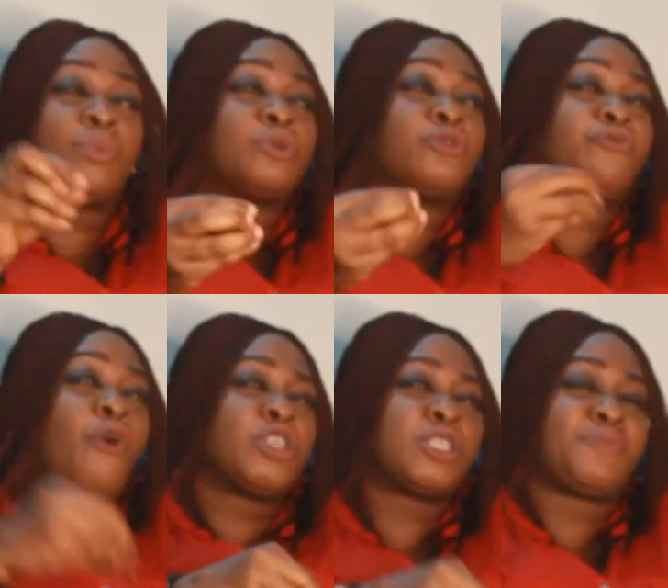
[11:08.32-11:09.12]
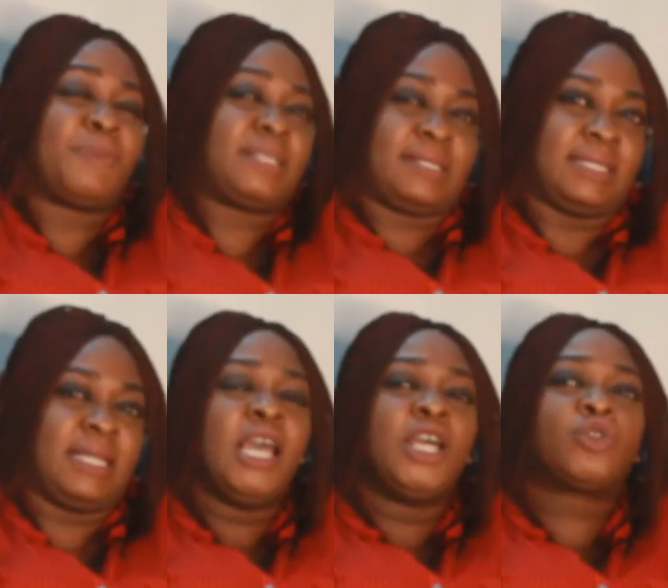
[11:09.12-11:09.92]
supposed to force person
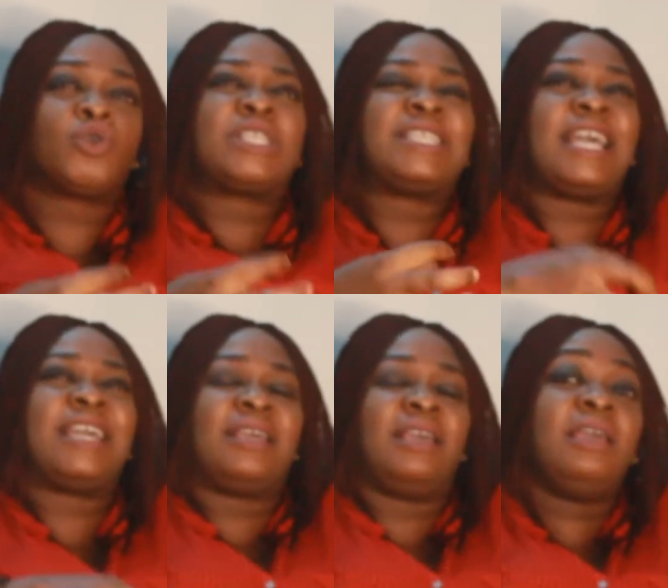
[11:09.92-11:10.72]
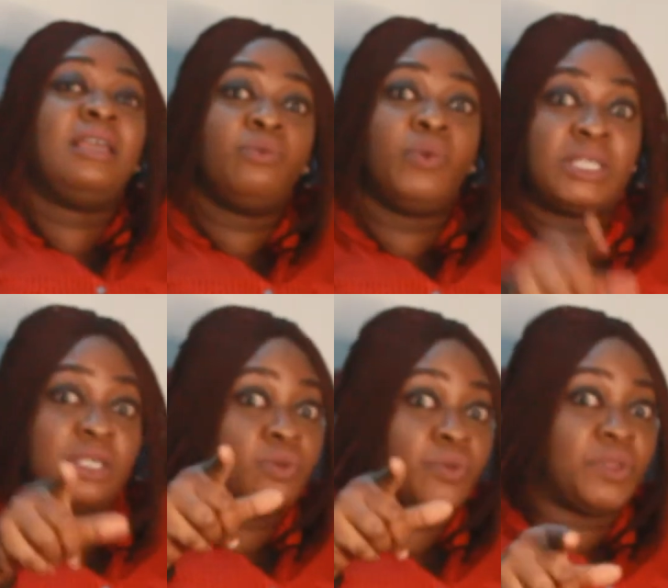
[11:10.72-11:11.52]
to take in what
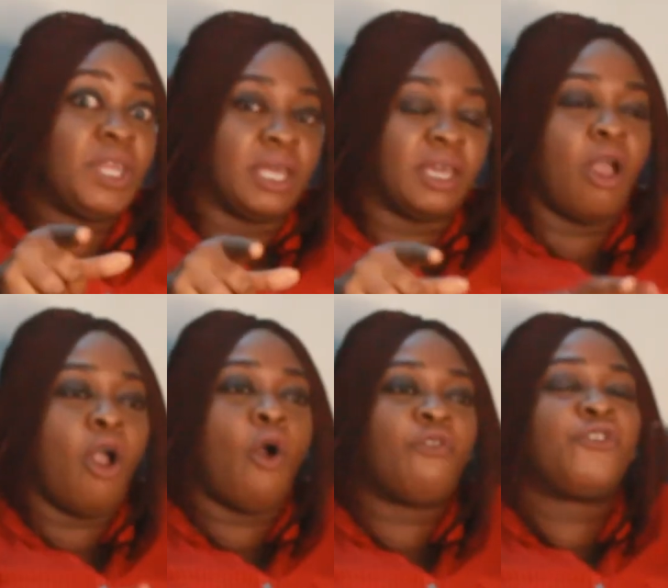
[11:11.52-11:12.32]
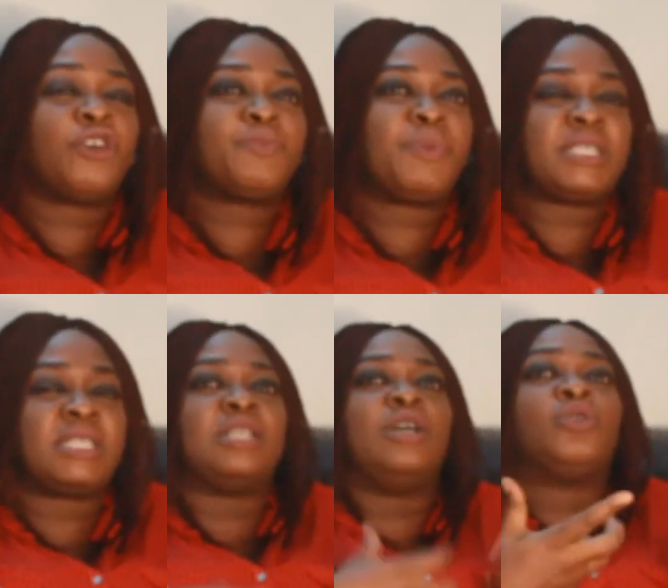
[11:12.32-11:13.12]
you think, or force
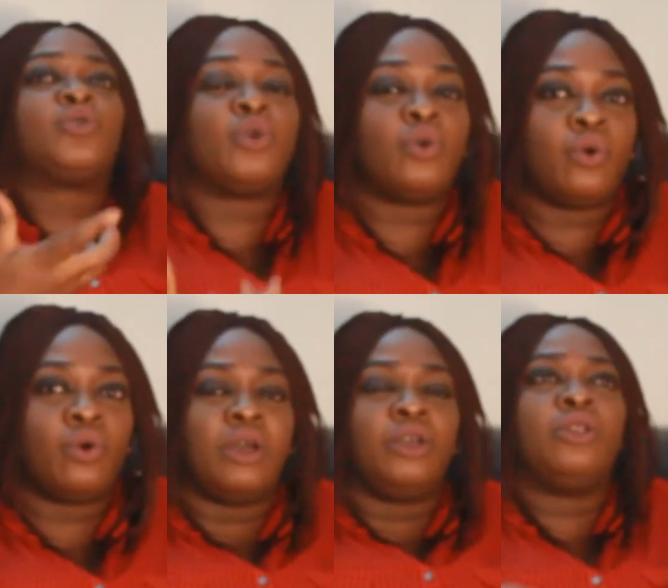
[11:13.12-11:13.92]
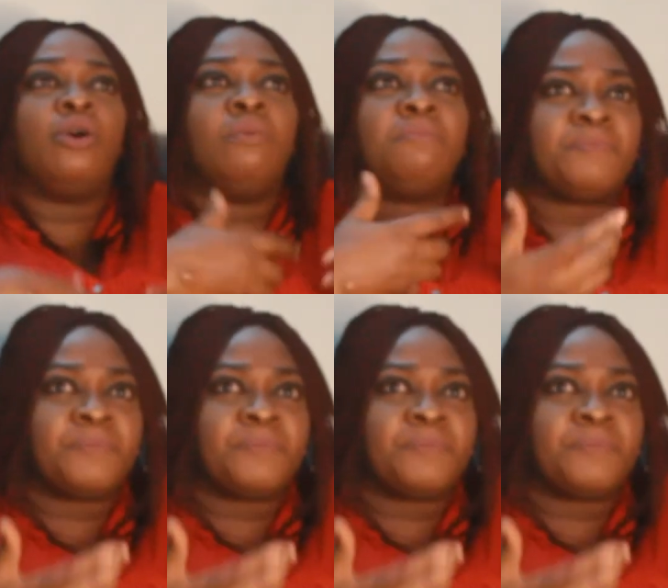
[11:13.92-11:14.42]
person to, you know,